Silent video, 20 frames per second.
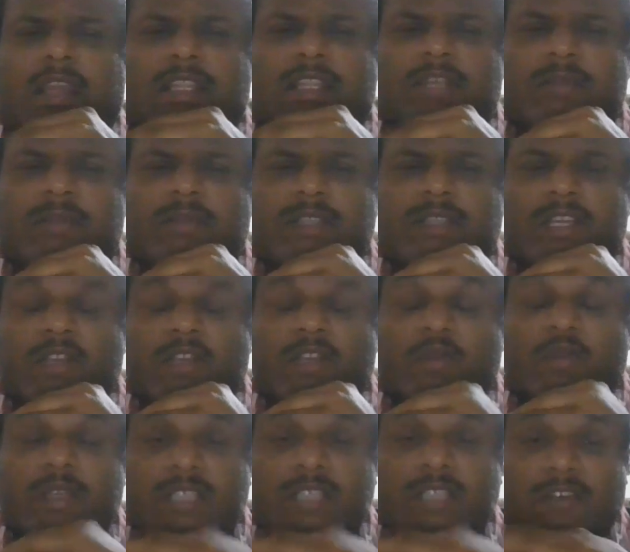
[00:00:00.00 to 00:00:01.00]
this. Basically
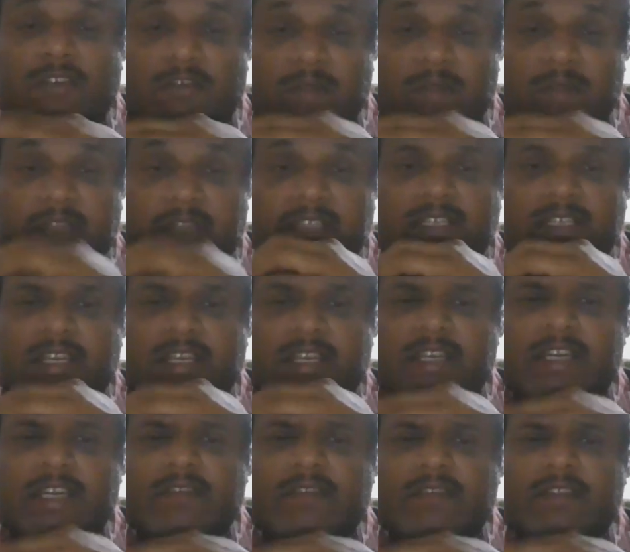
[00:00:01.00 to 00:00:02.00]
US government is
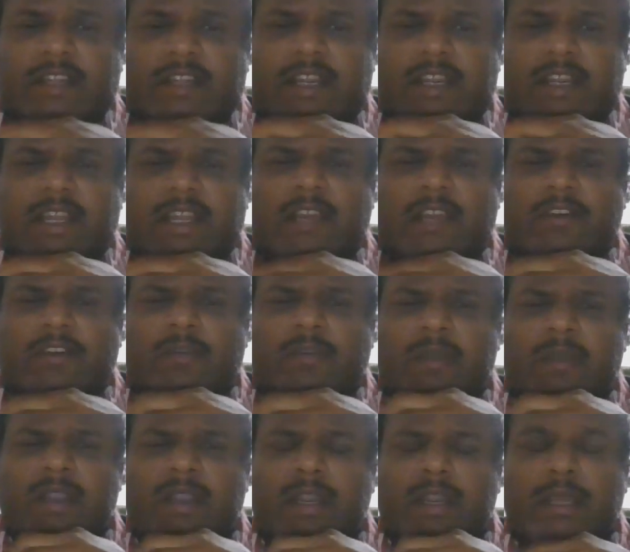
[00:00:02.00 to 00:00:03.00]
connected with Indian
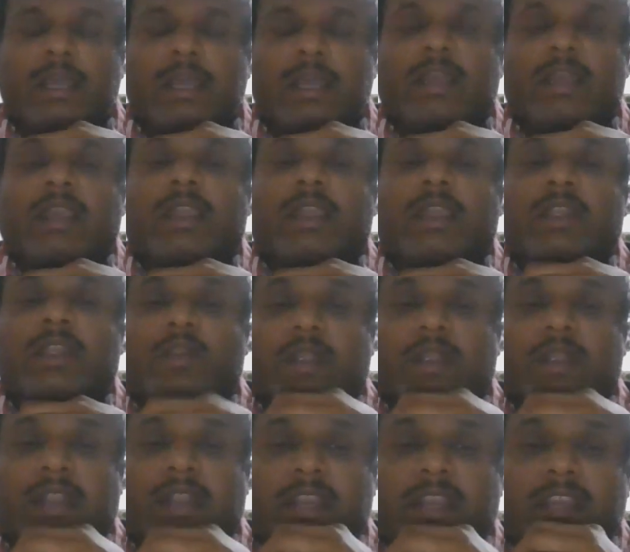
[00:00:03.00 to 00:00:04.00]
government,
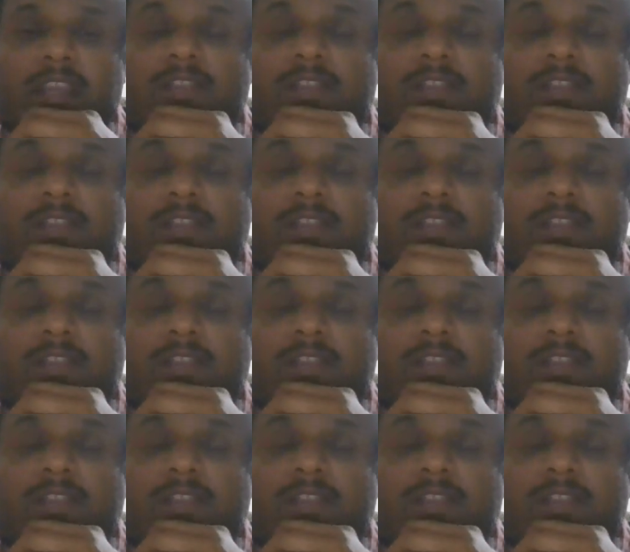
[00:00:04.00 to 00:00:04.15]
Indian